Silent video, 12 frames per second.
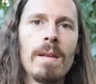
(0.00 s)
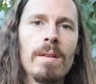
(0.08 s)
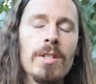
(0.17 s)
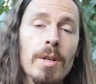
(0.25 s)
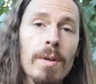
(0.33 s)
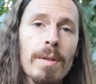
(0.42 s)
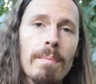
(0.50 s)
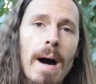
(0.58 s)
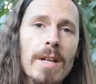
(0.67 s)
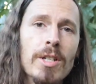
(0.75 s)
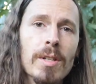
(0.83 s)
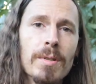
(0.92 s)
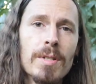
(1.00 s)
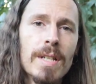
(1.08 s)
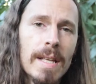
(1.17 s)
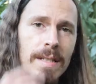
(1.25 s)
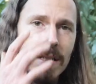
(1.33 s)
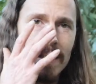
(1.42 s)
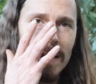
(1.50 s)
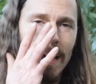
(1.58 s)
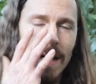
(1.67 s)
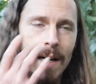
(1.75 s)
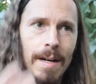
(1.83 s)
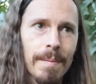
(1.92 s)
So in the modular sense,
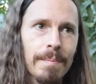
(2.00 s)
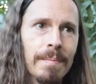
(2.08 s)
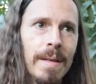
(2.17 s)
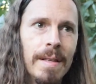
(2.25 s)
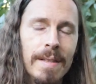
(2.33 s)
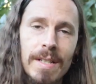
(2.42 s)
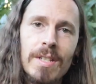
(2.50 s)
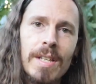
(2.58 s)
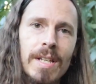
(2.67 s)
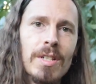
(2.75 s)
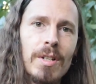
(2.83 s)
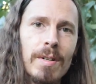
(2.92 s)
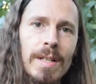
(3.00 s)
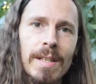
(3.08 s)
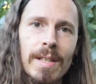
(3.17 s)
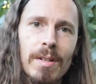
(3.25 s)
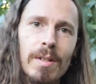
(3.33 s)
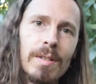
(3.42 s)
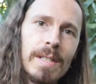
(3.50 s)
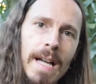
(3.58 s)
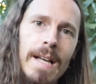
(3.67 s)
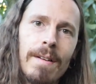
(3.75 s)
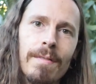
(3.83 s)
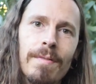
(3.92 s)
these things are in little
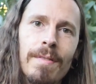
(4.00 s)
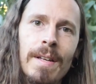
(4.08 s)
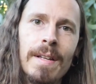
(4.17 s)
kind of